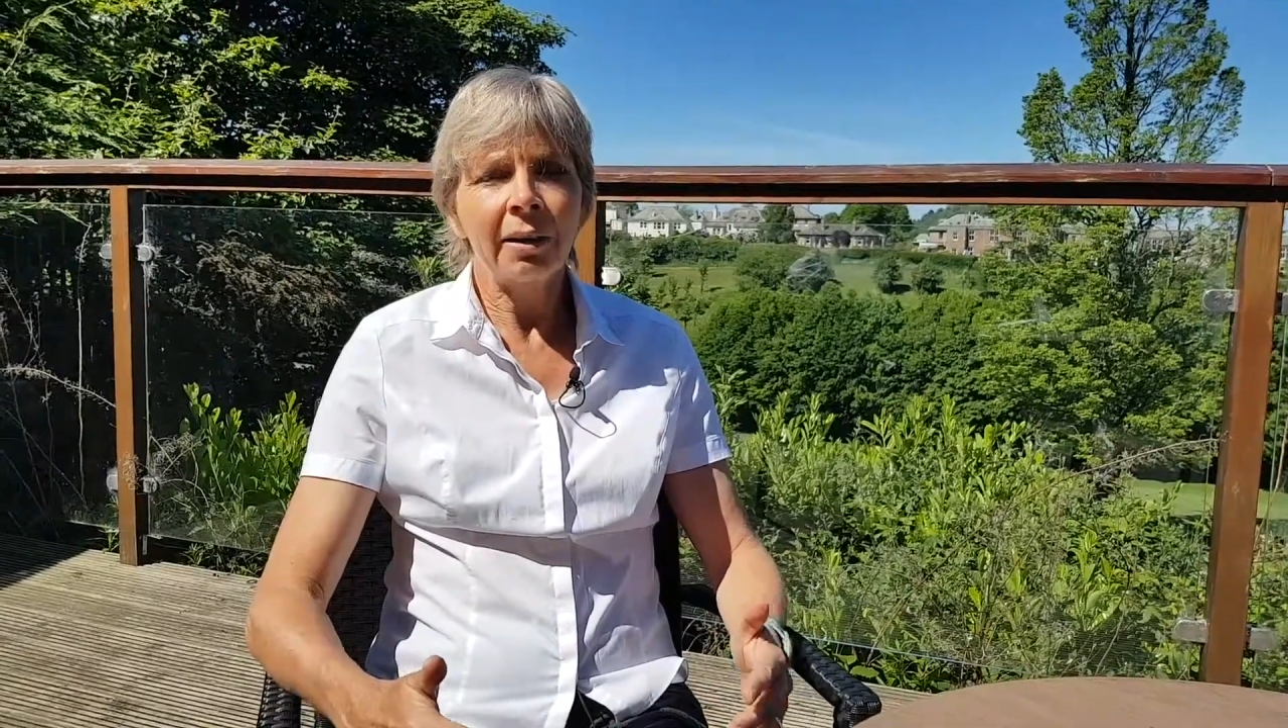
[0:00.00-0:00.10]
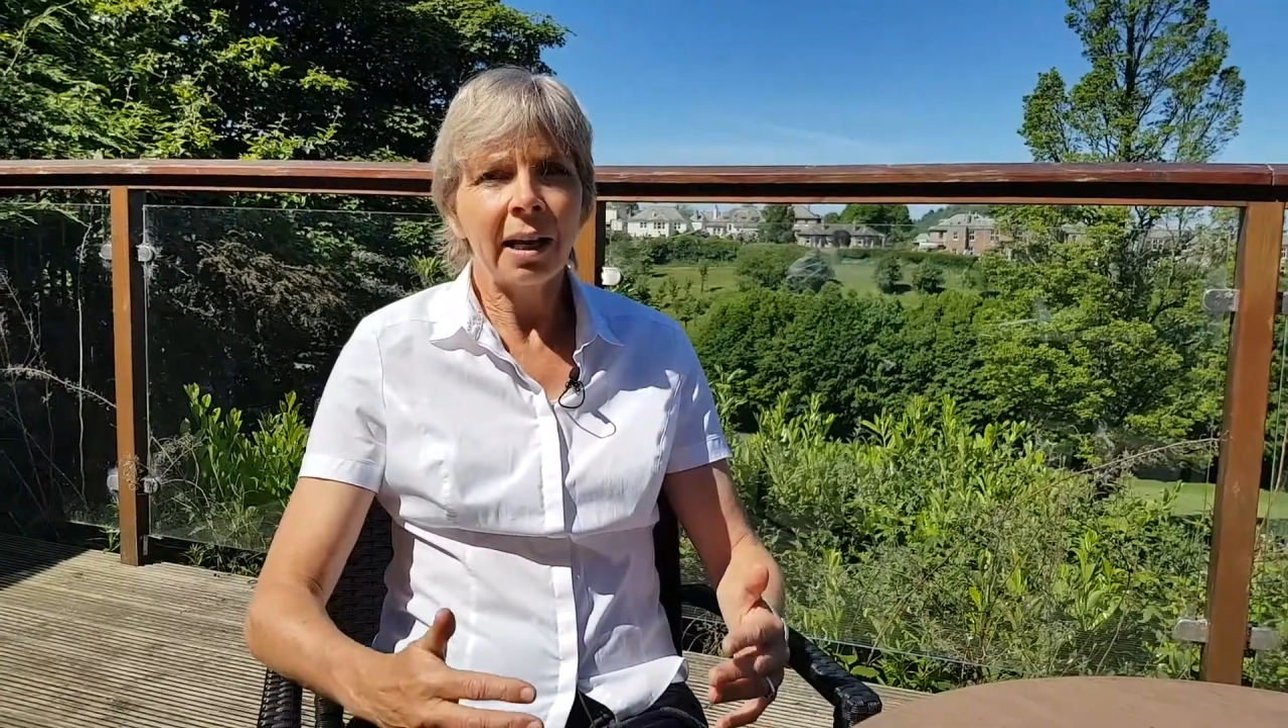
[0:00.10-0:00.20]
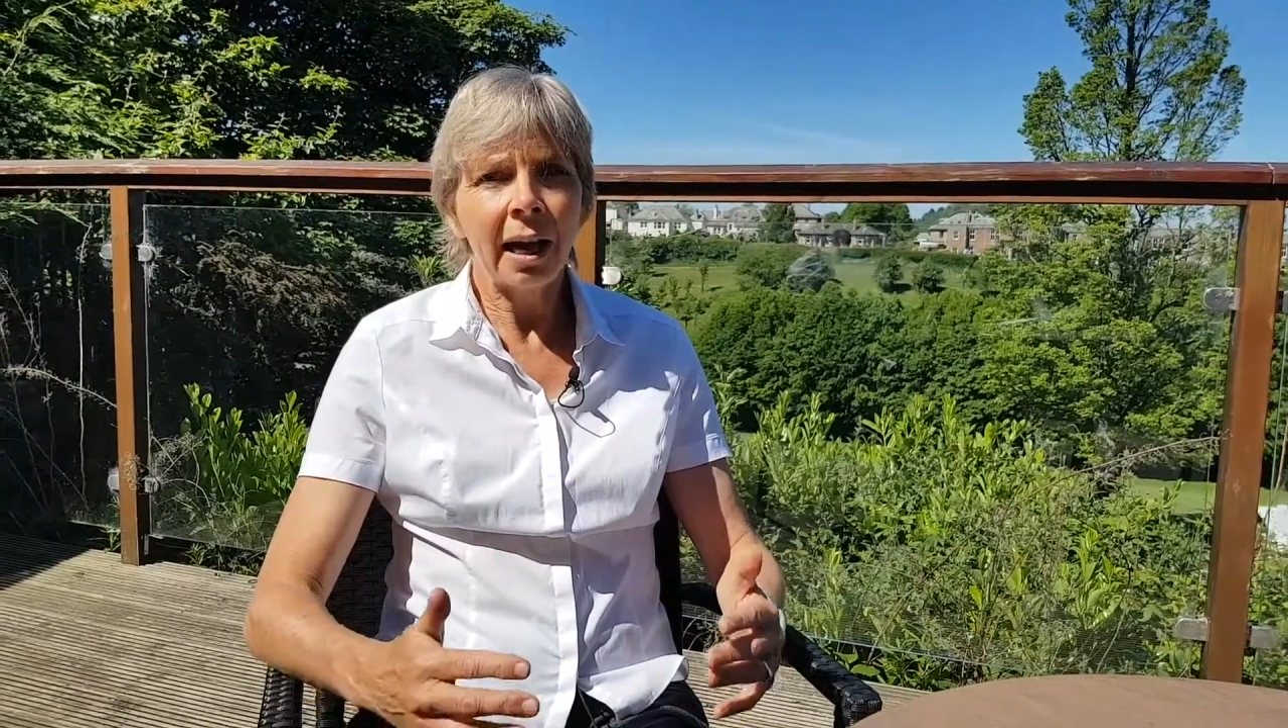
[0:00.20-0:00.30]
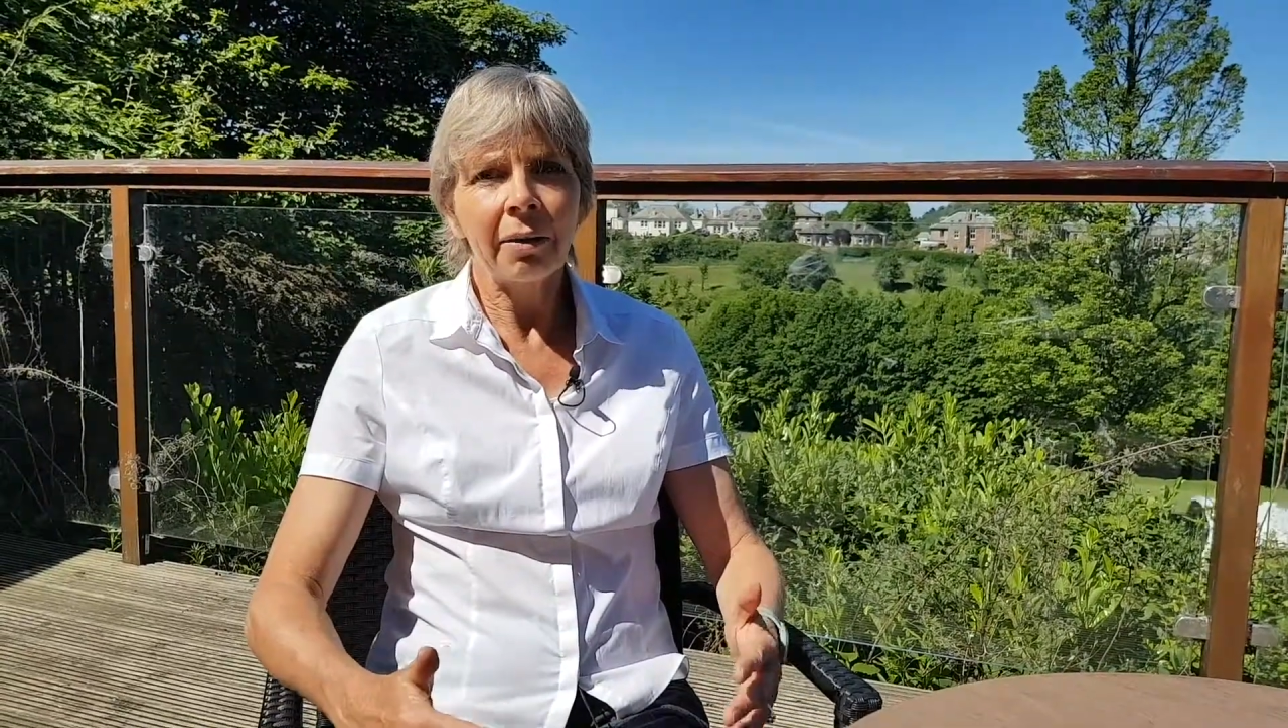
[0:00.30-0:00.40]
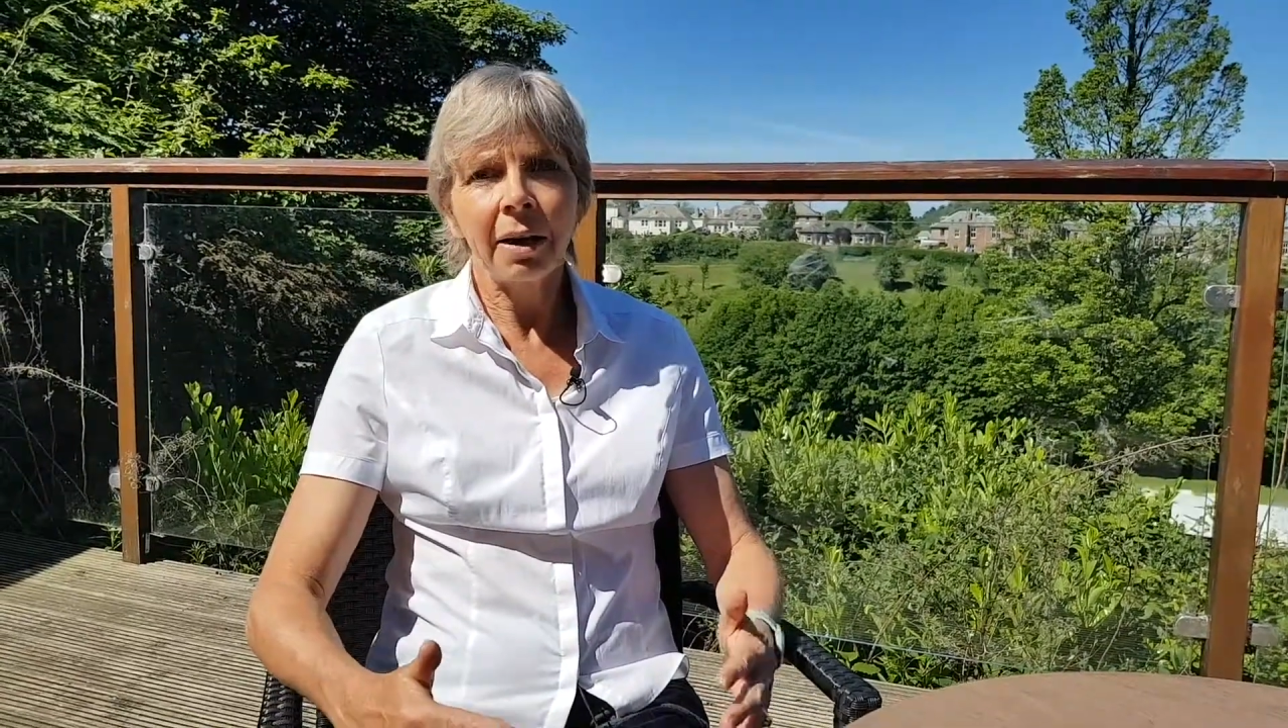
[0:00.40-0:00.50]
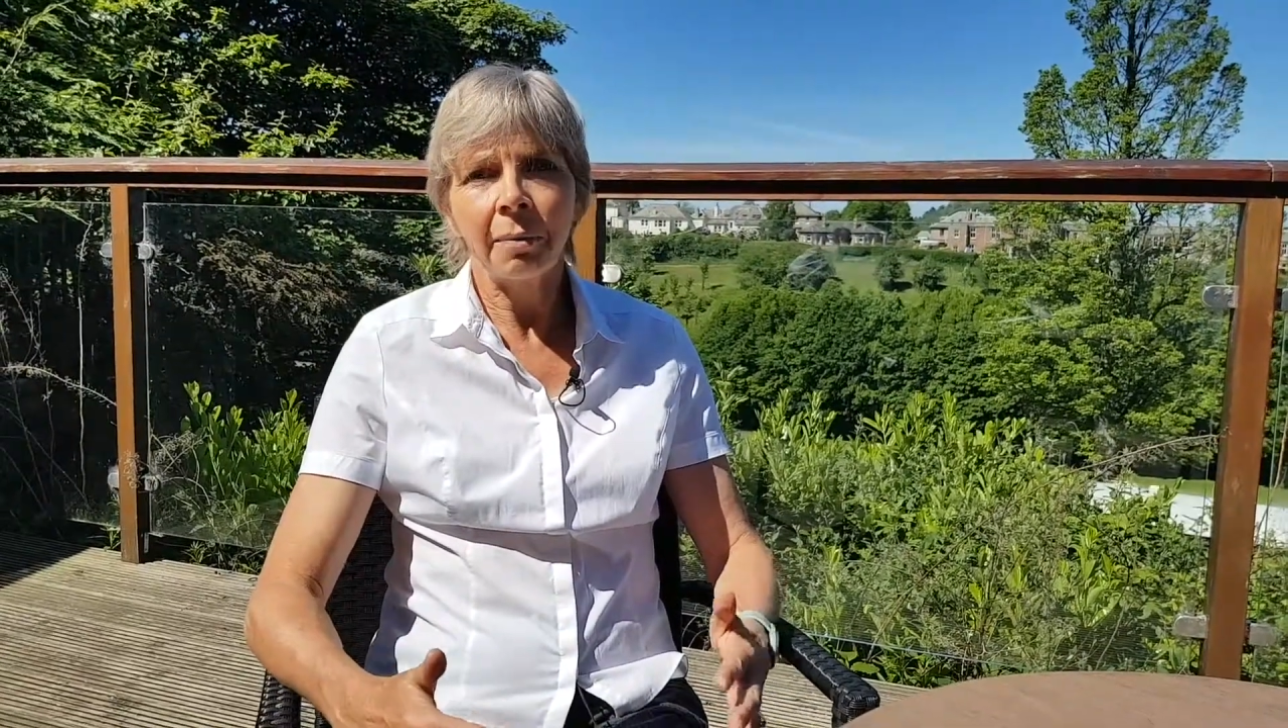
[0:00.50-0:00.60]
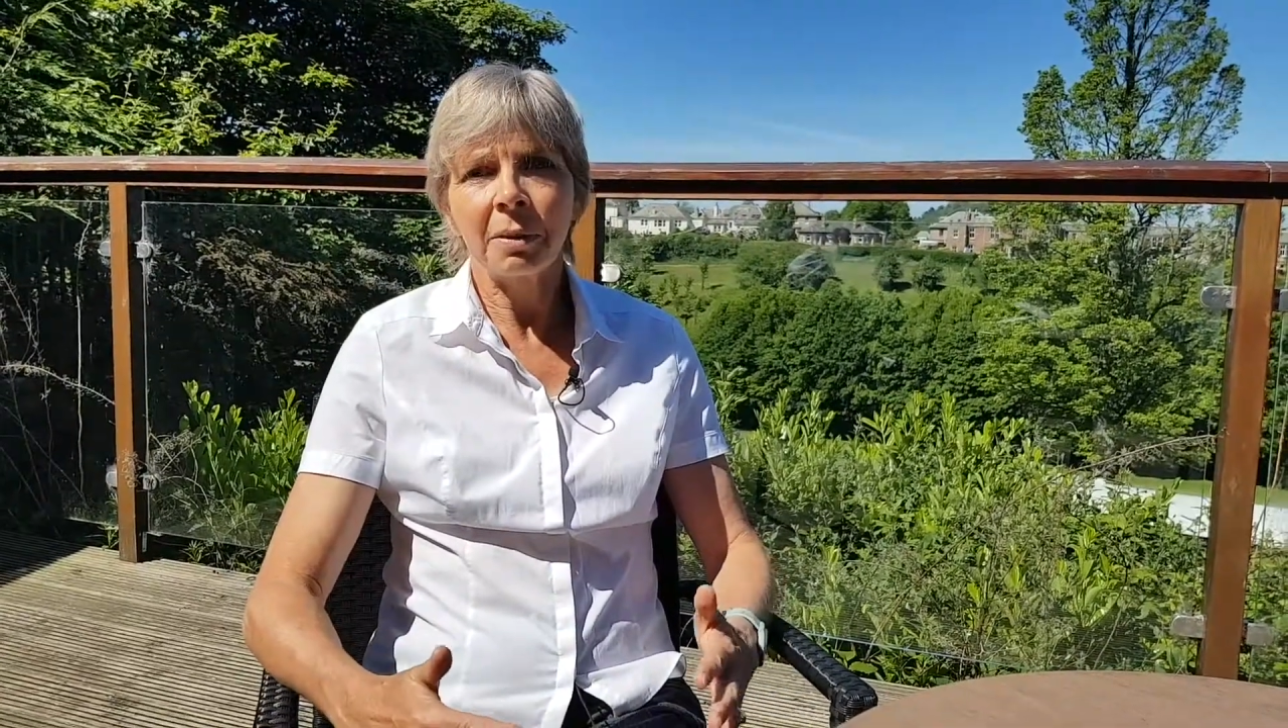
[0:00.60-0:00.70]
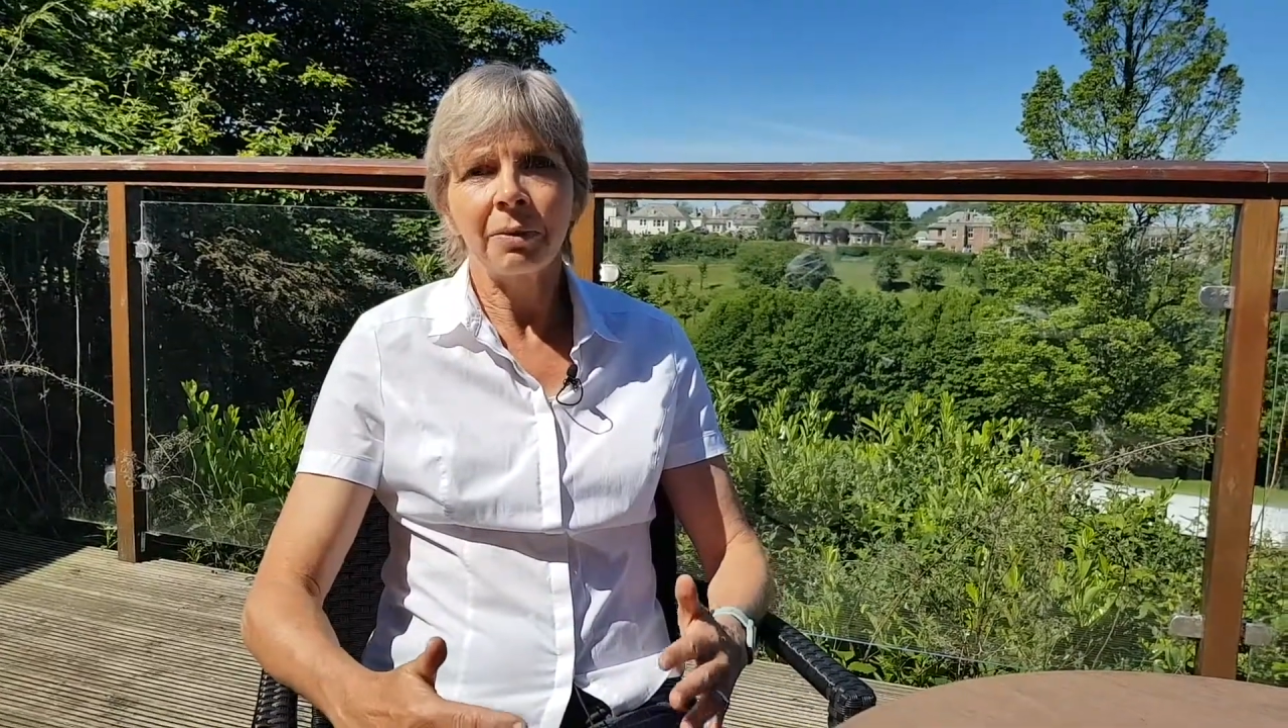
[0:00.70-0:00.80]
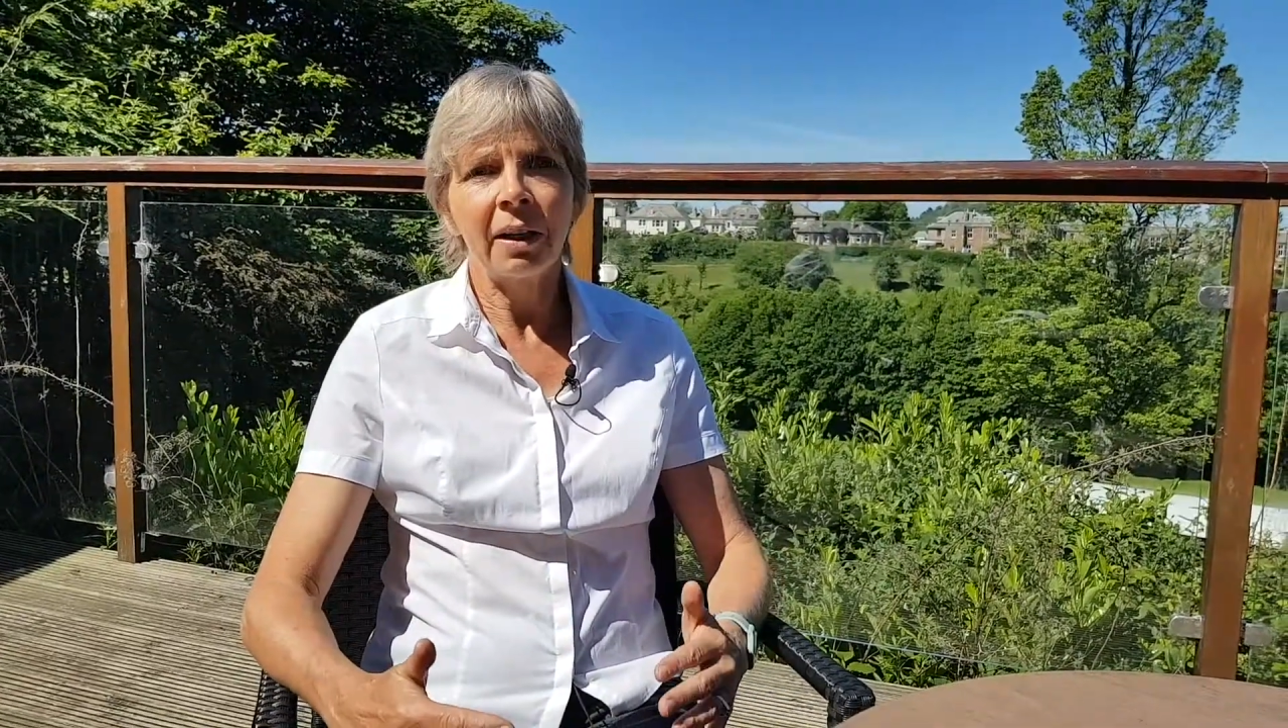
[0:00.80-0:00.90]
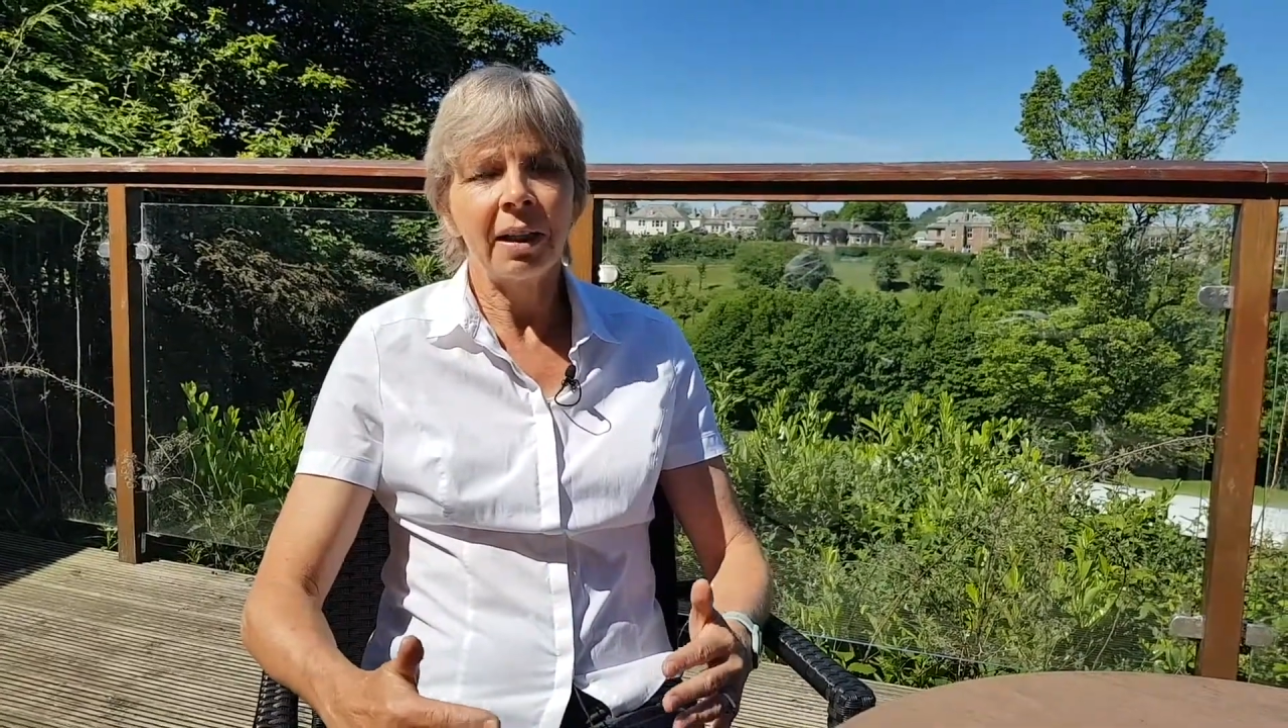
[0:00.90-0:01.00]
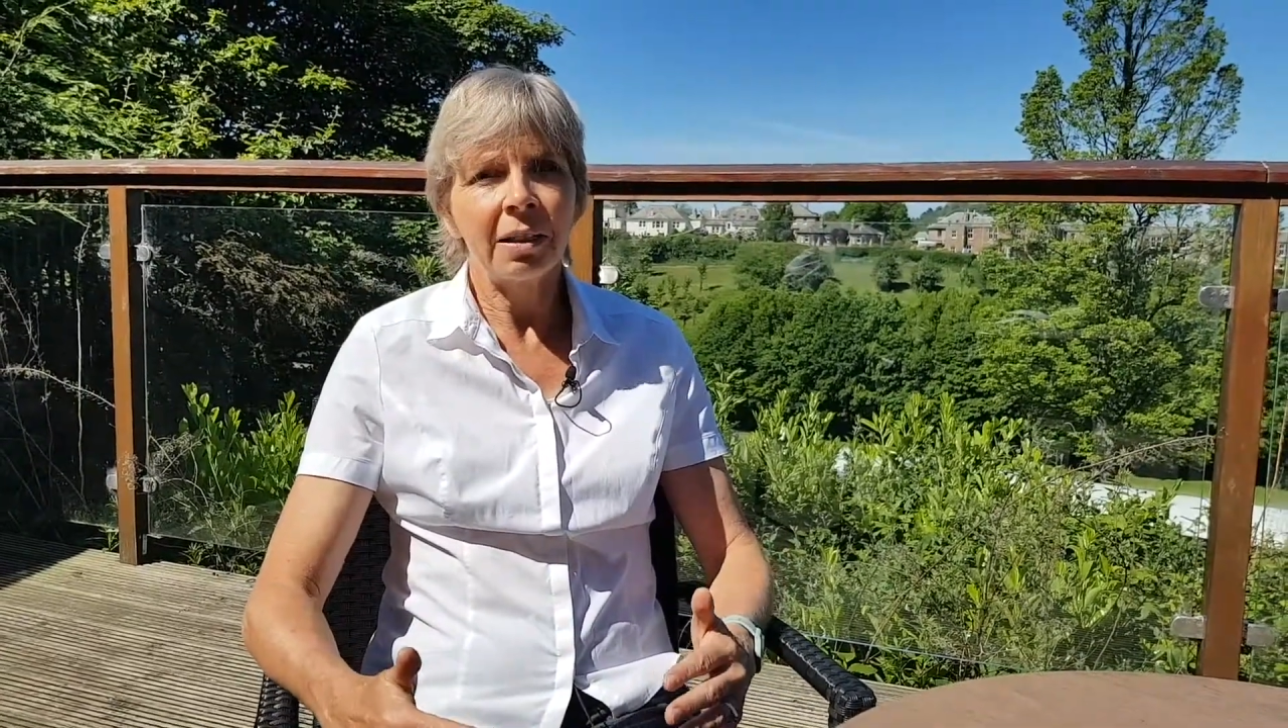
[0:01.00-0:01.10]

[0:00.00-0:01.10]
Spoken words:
the outcomes of any